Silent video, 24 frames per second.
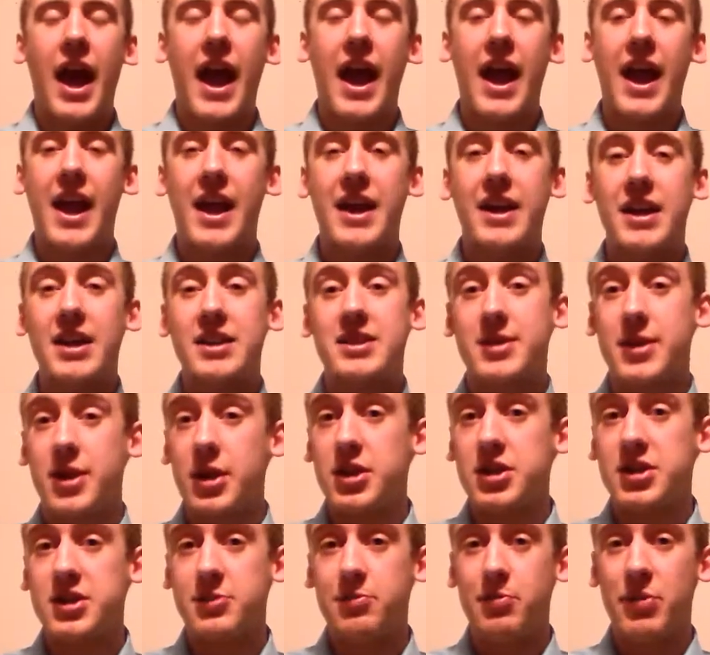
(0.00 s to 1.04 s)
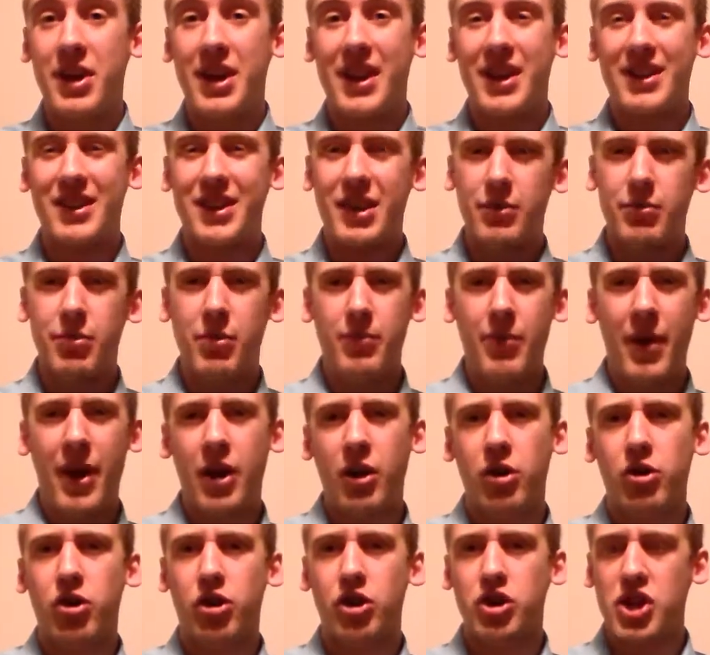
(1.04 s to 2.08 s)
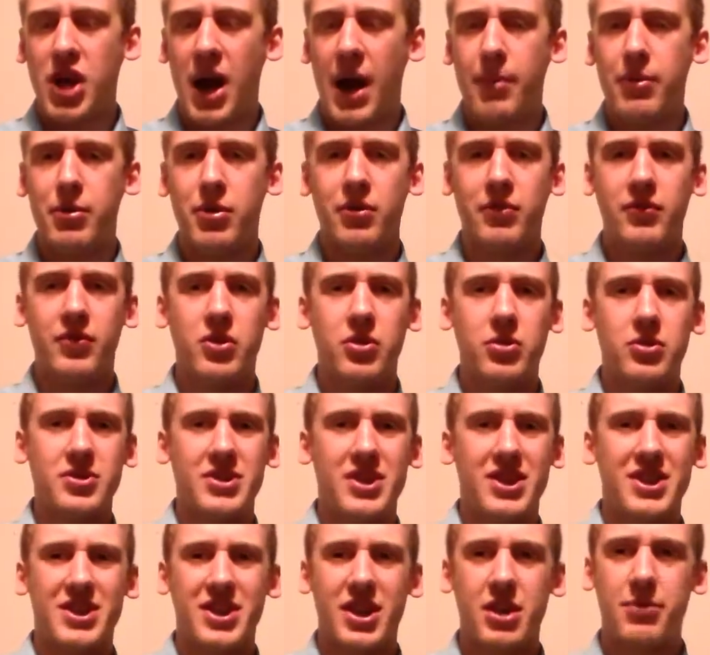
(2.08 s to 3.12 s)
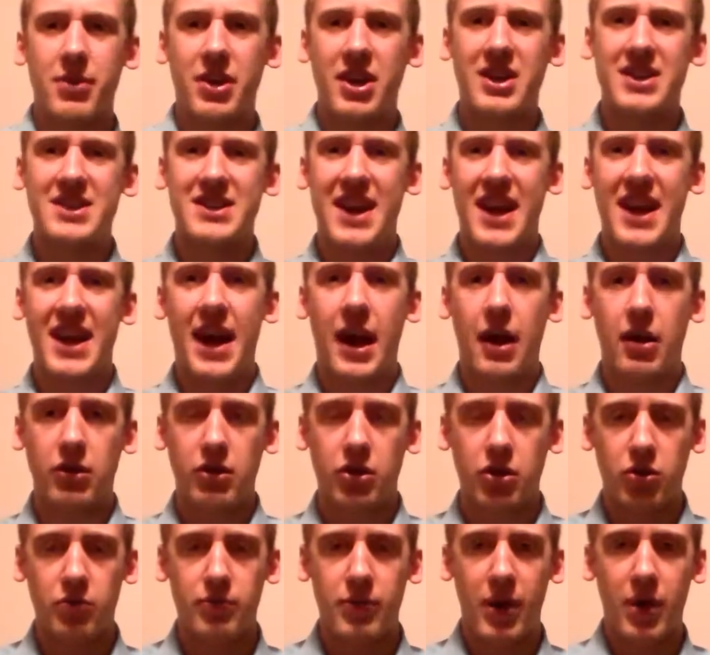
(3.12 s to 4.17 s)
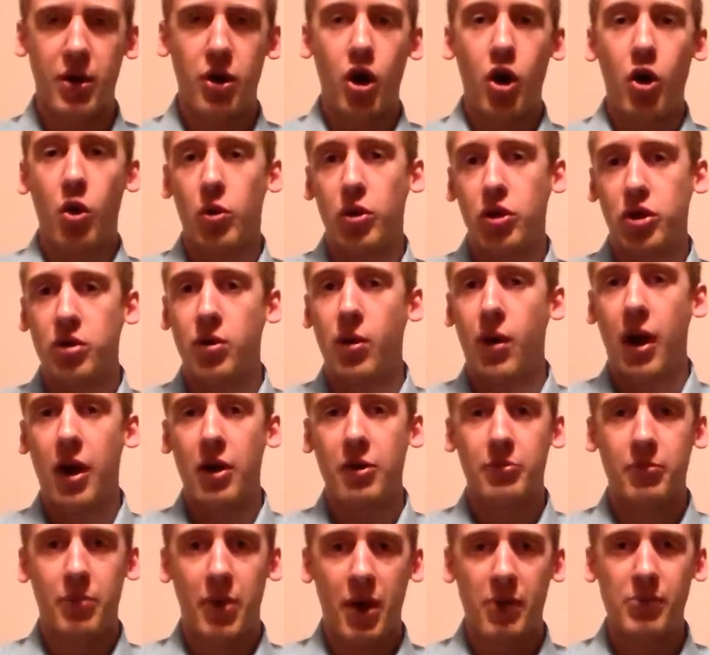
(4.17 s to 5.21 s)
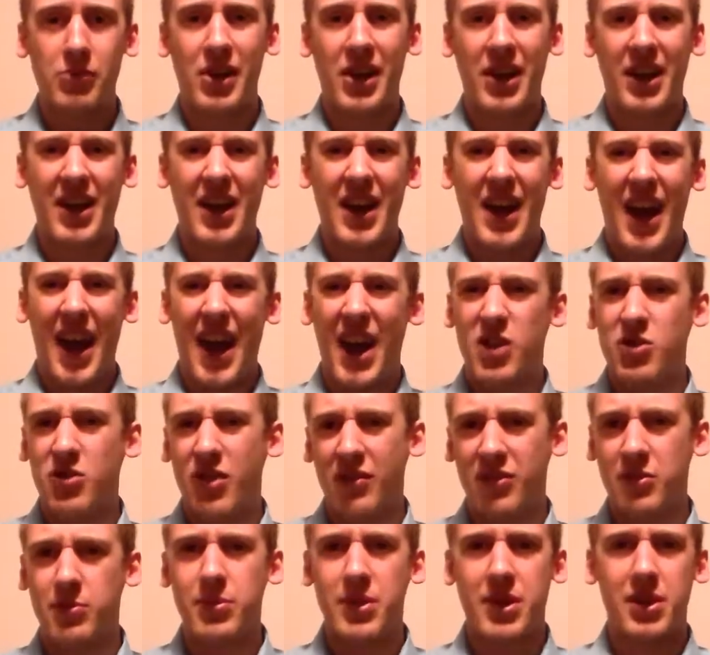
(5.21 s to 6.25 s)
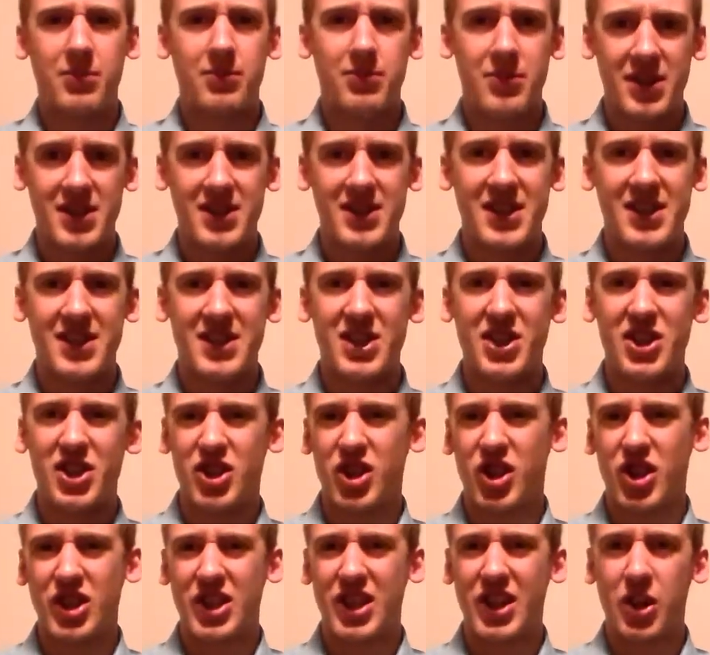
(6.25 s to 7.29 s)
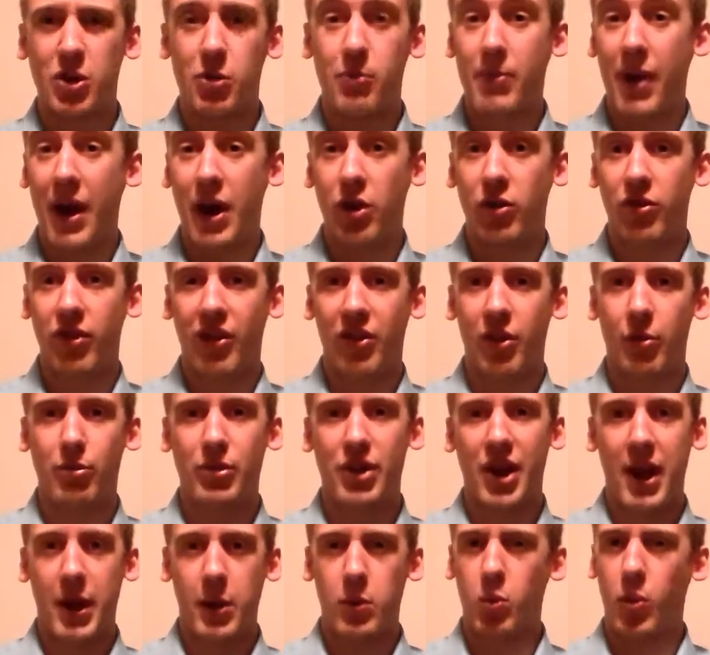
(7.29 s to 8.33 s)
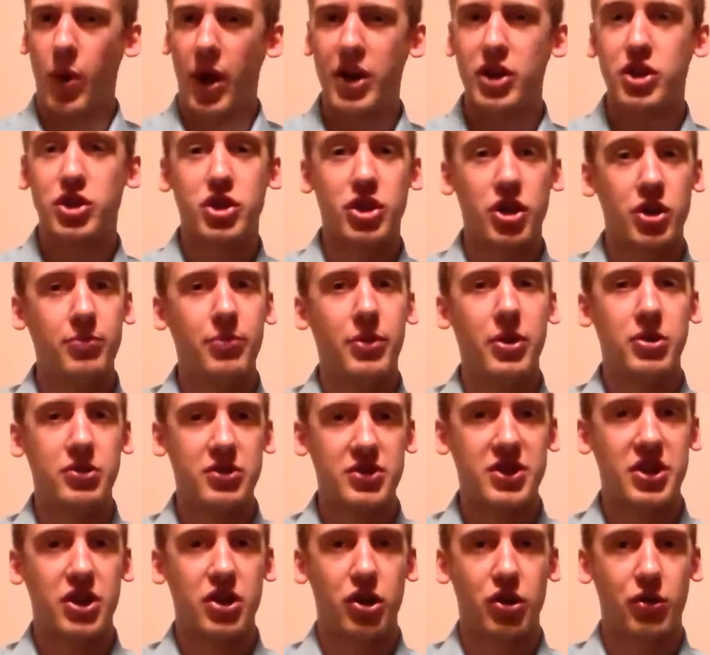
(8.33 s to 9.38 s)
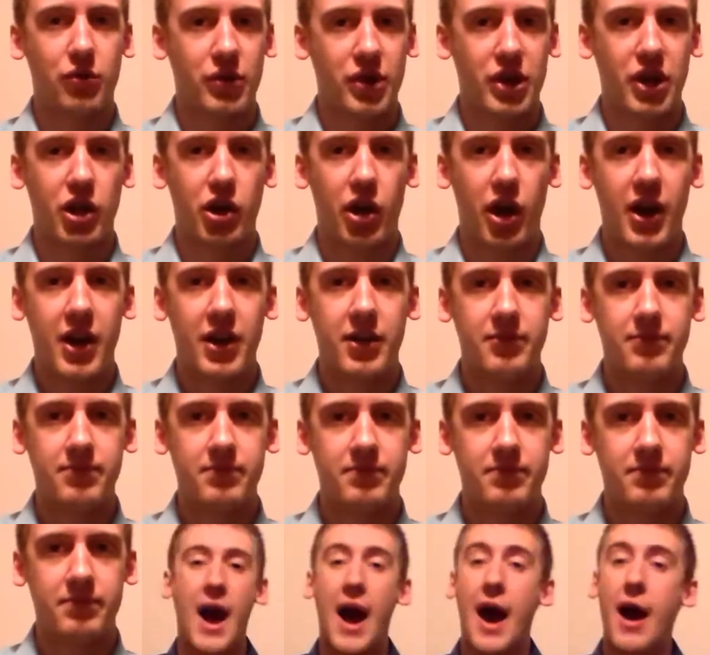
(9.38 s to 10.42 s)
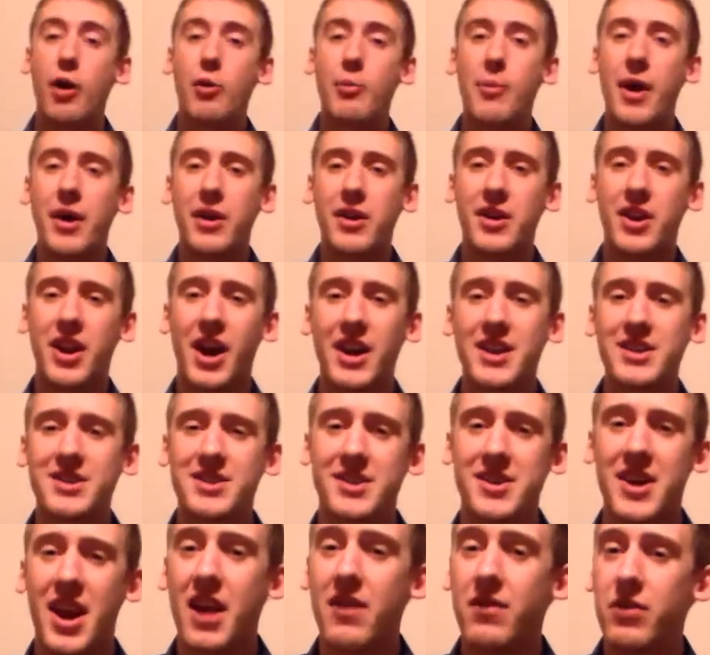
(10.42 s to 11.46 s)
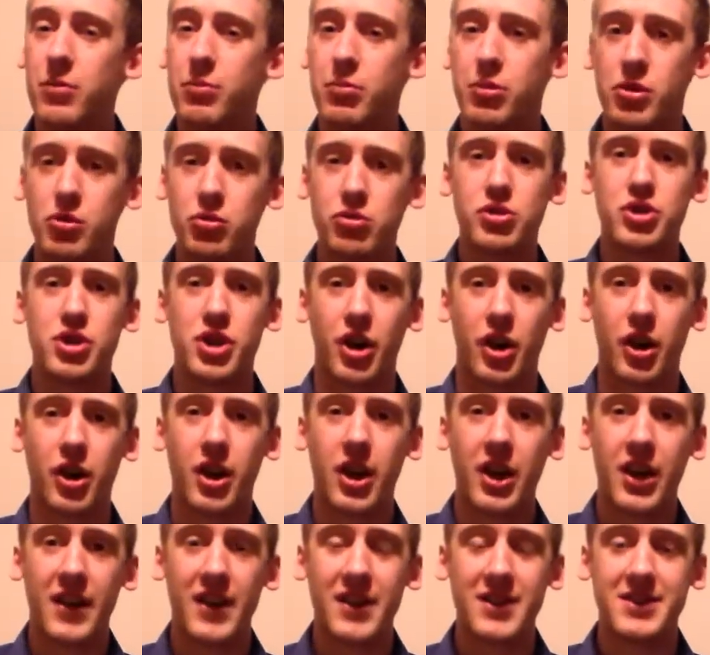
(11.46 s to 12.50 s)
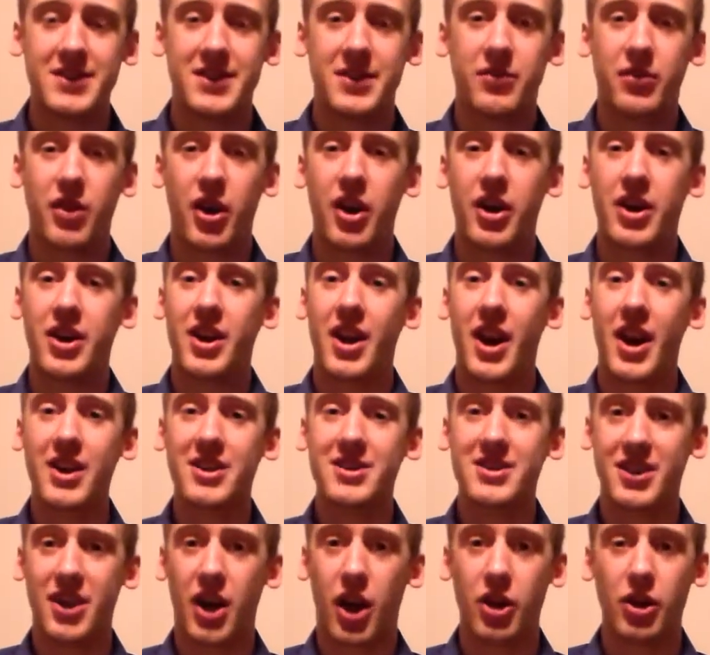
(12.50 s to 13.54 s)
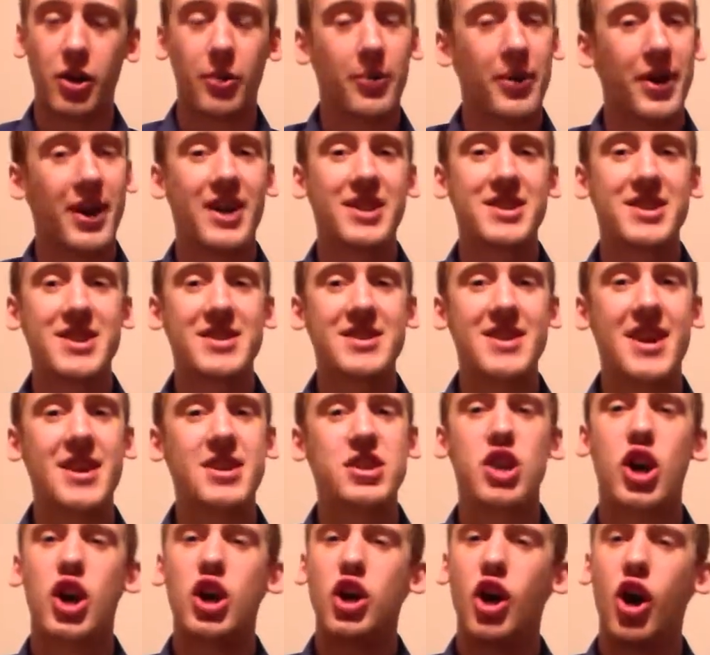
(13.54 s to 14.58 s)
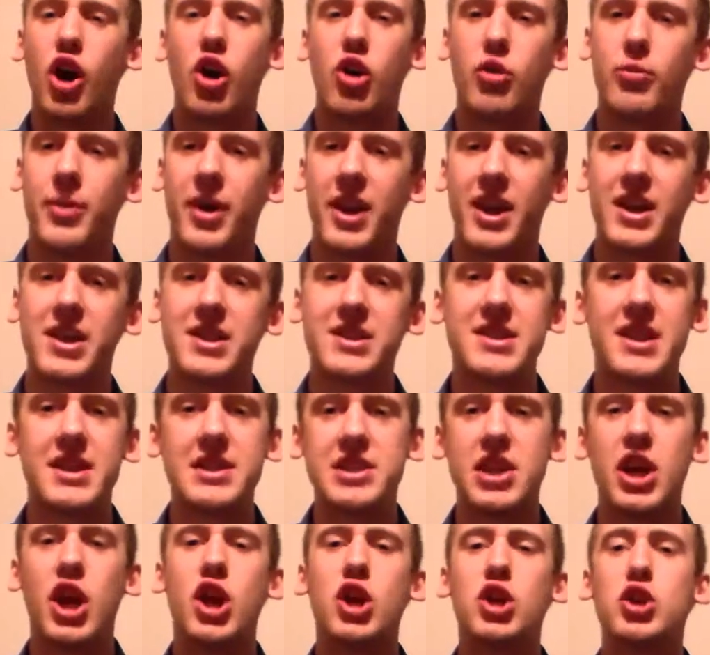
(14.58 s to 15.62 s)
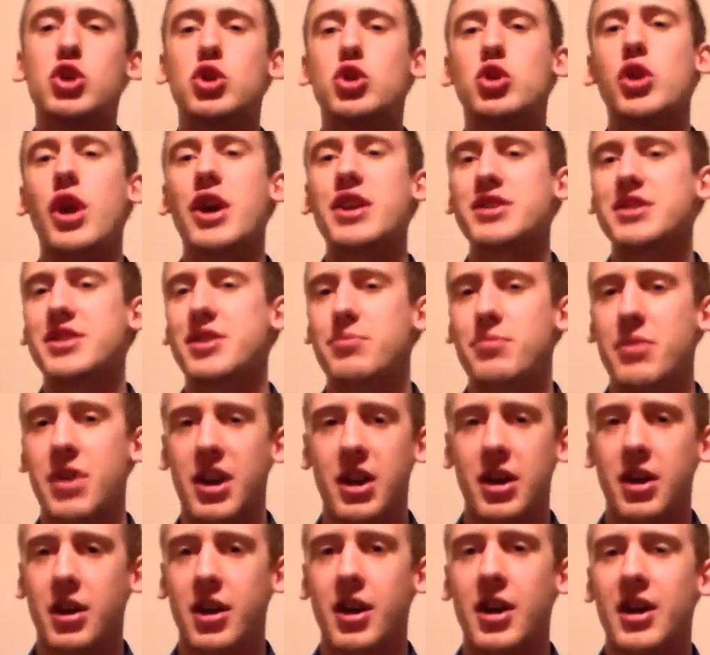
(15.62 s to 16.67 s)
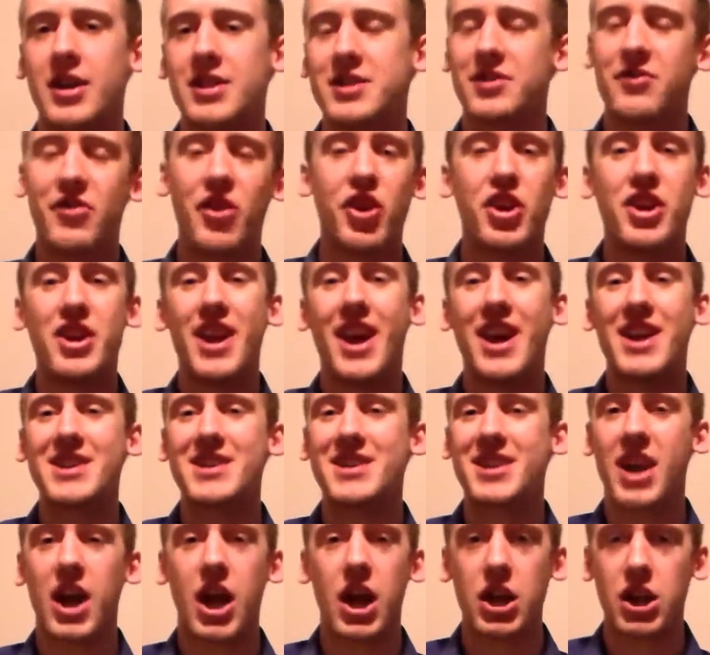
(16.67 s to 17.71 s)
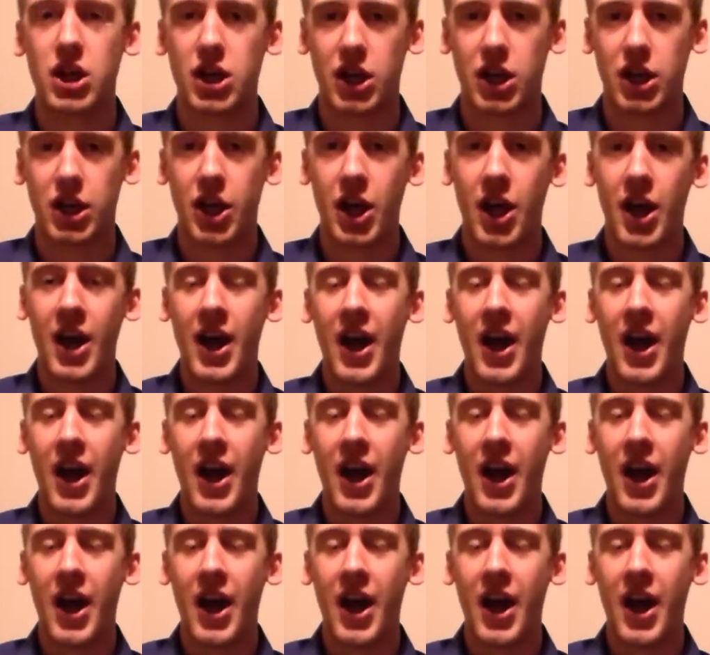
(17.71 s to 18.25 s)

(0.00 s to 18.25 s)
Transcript: And it's going to speak a little bit better during job interviews, and it's going to make you stand out a little bit when you go out in public and you have to be in business. It just looks a little better than the plain white shirt, but you still look really great. How about a nice navy blue shirt? This is a very nice color because it says calming. It says trust me. It's a very nice color.